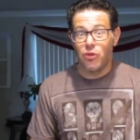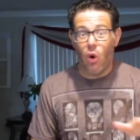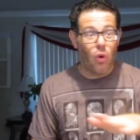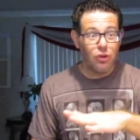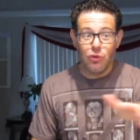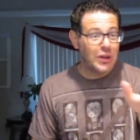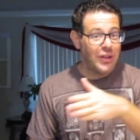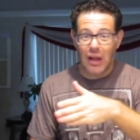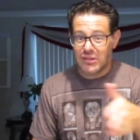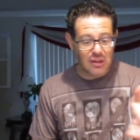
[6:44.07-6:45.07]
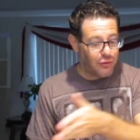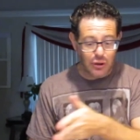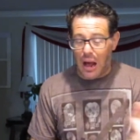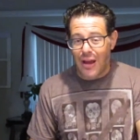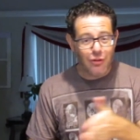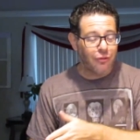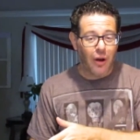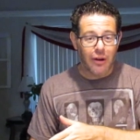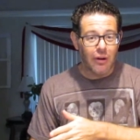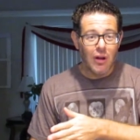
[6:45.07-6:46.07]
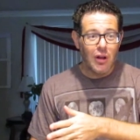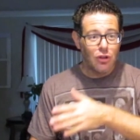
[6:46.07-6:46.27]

No, you could not say, for either fighter,